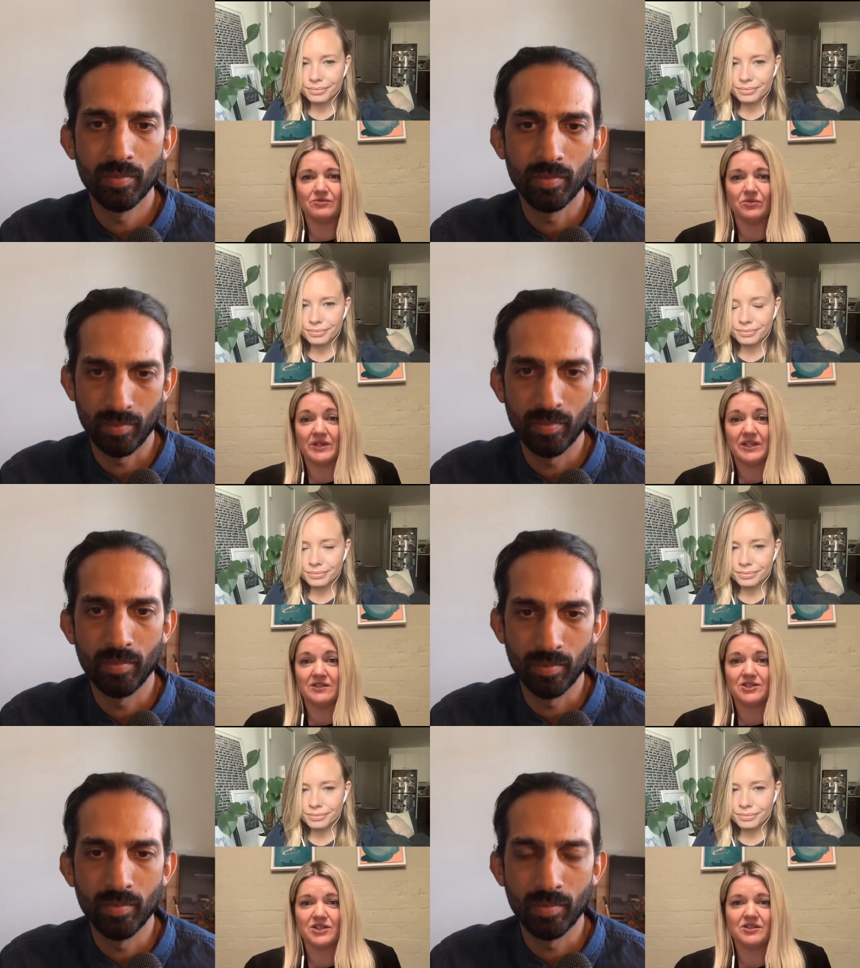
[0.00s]
Speaker 1: that we
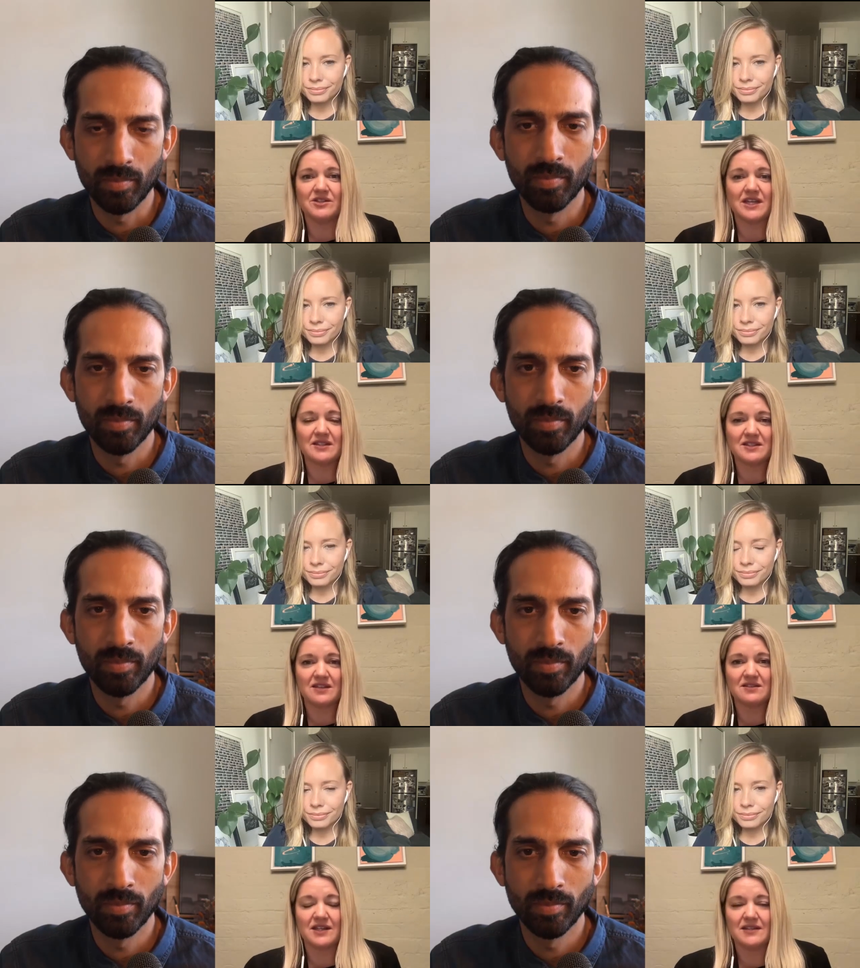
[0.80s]
can do, because that's,
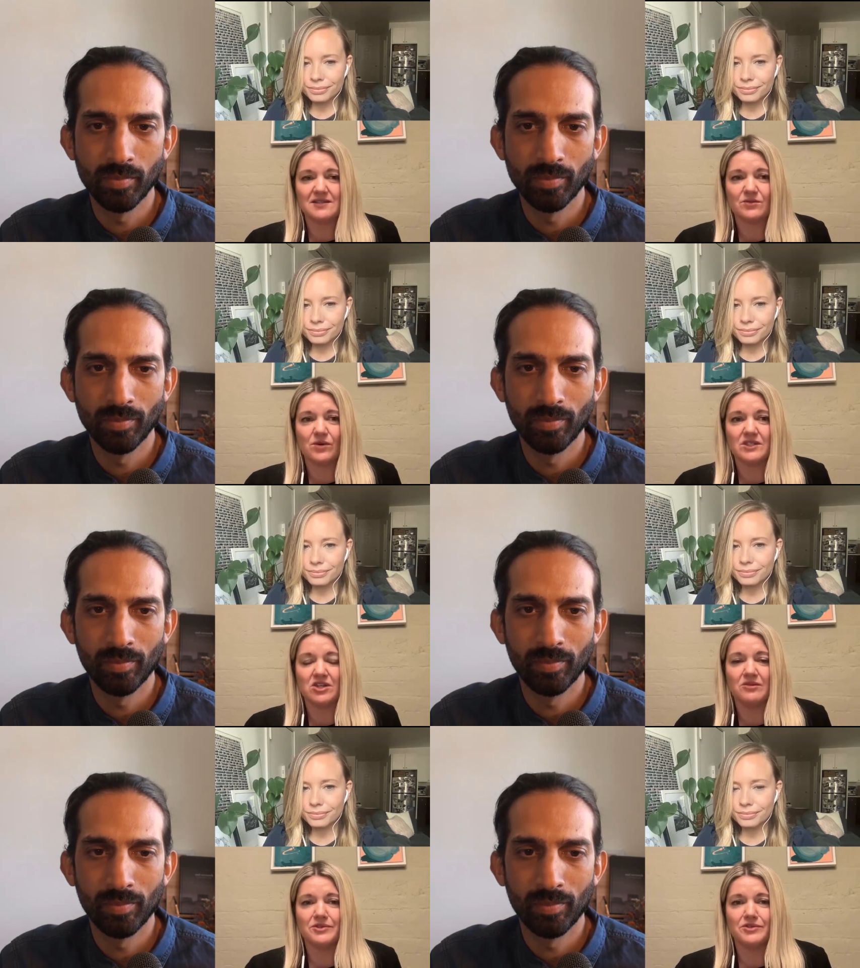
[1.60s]
that, that is quite
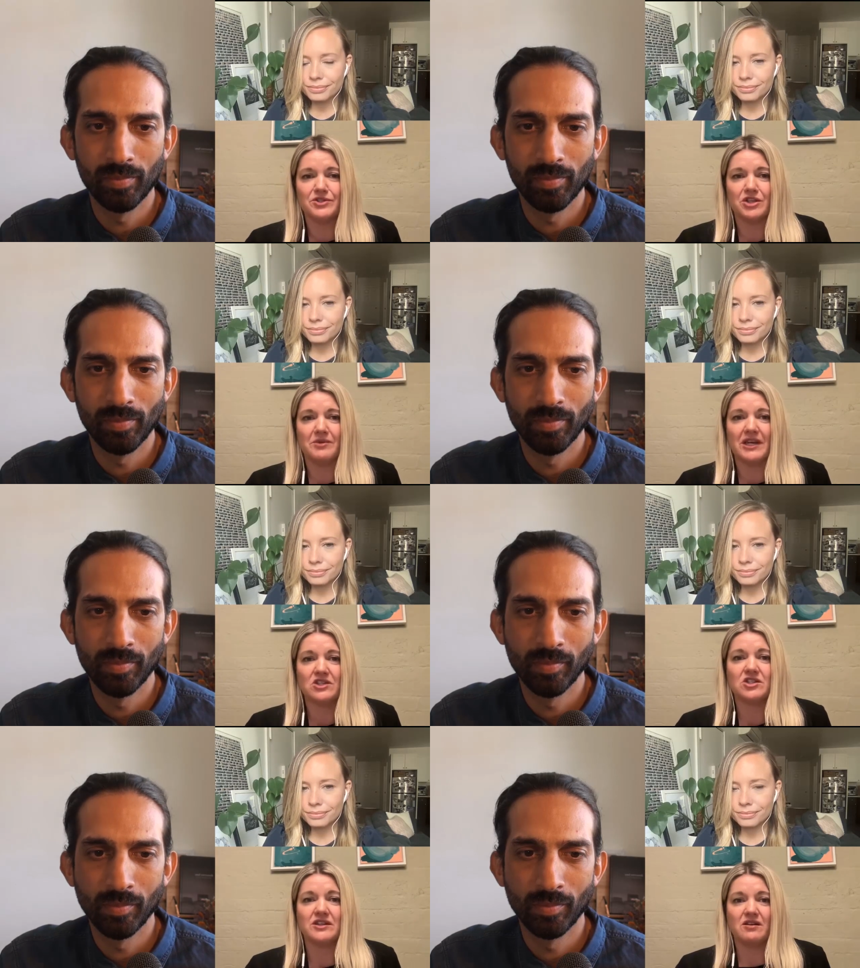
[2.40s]
time consuming
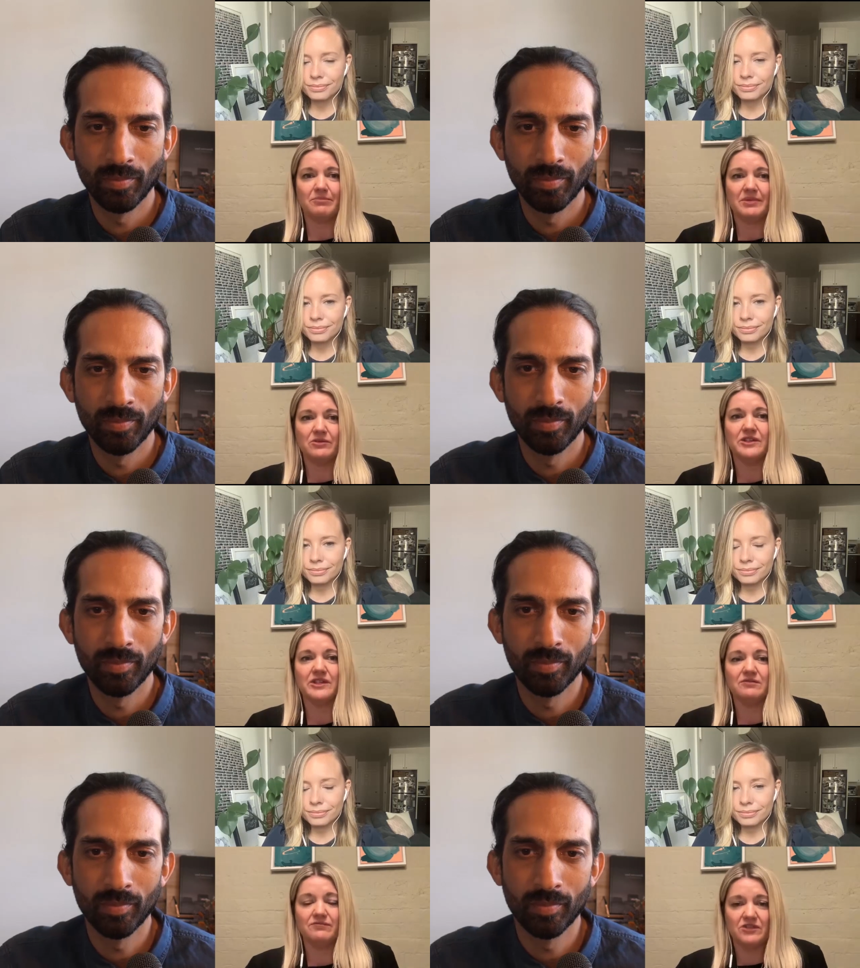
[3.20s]
actually, kind of
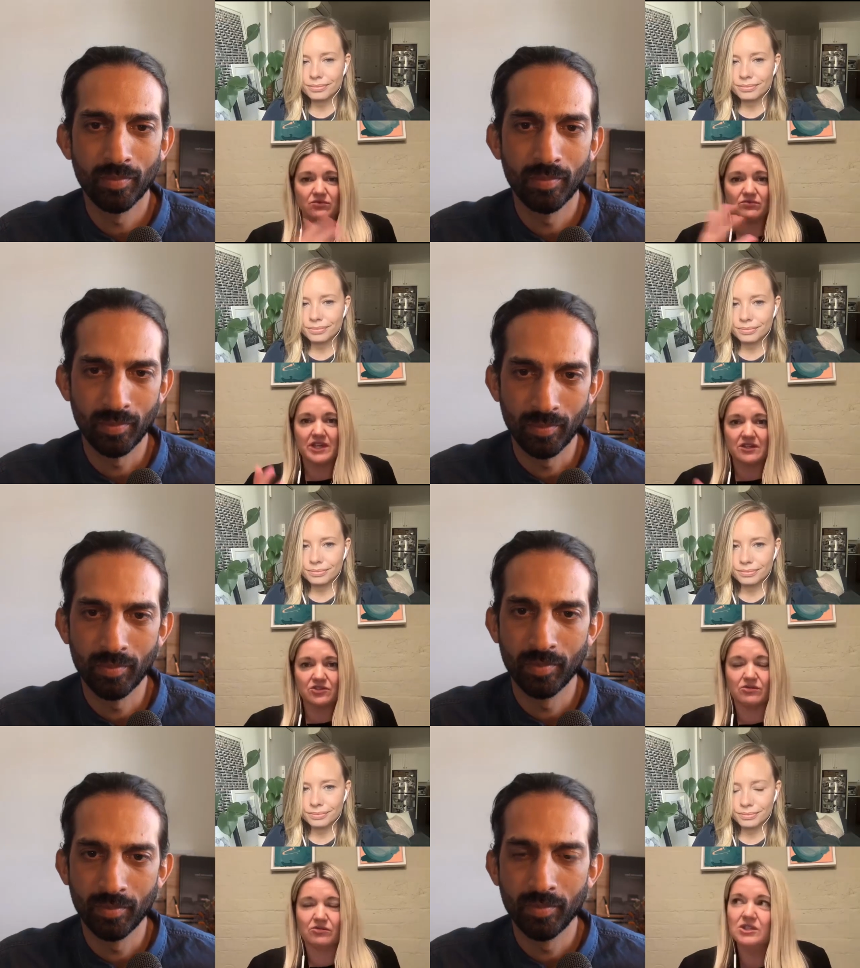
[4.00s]
building a visual
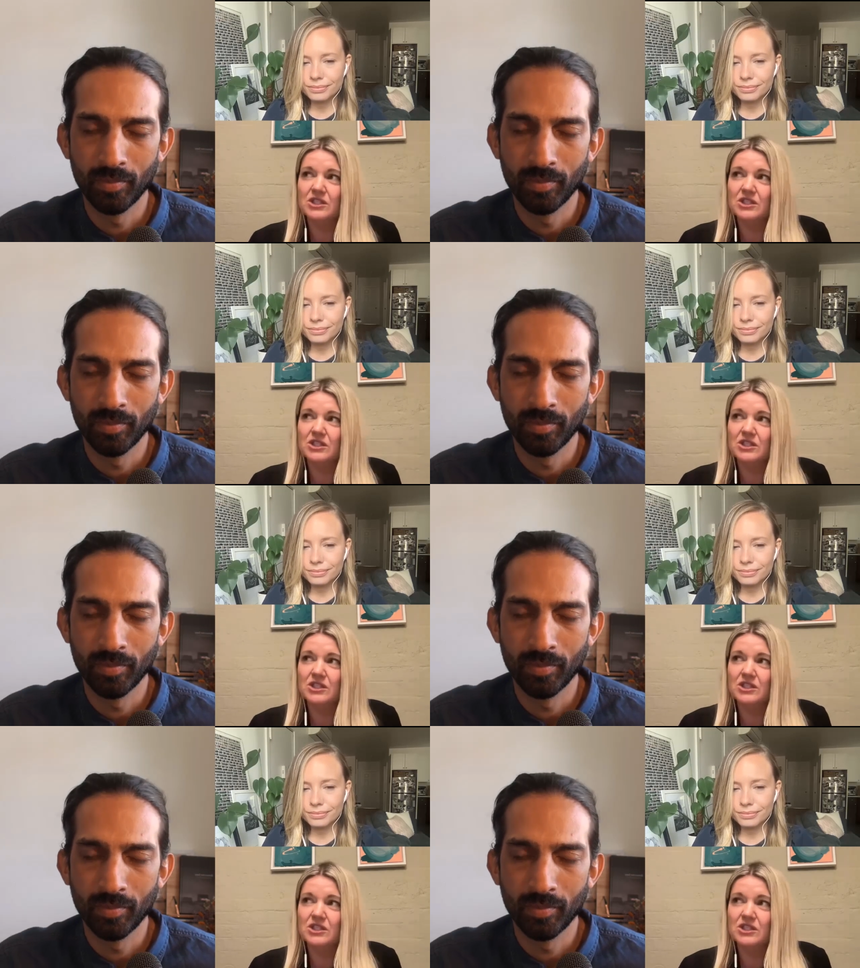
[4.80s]
schedule.